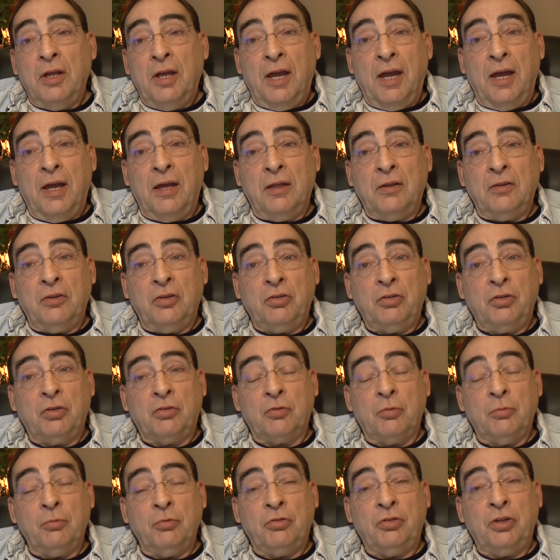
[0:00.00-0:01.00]
and this is
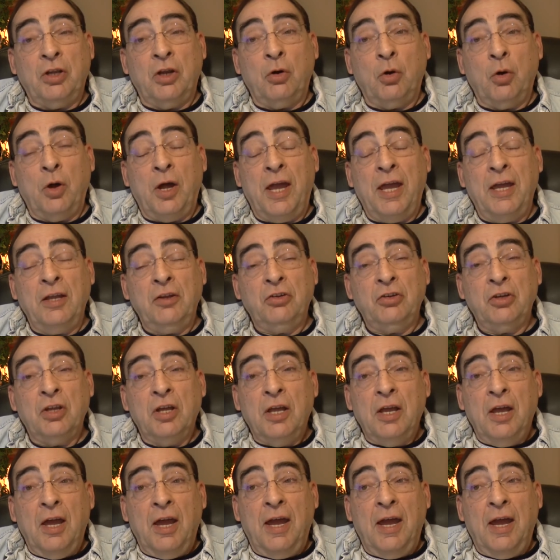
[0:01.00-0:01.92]
from Zero Hedge,